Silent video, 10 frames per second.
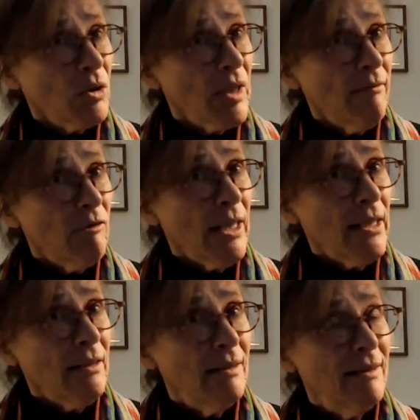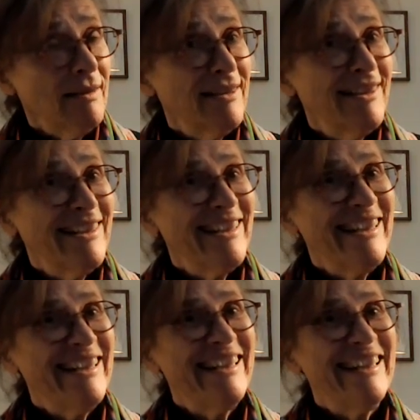Yeah, that you yourself
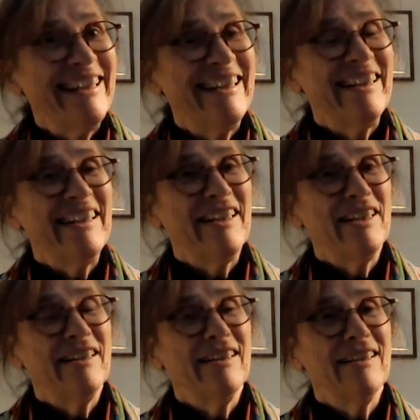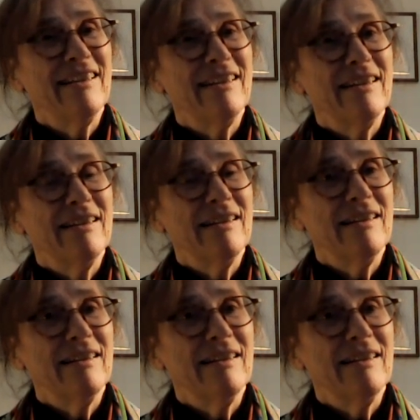read.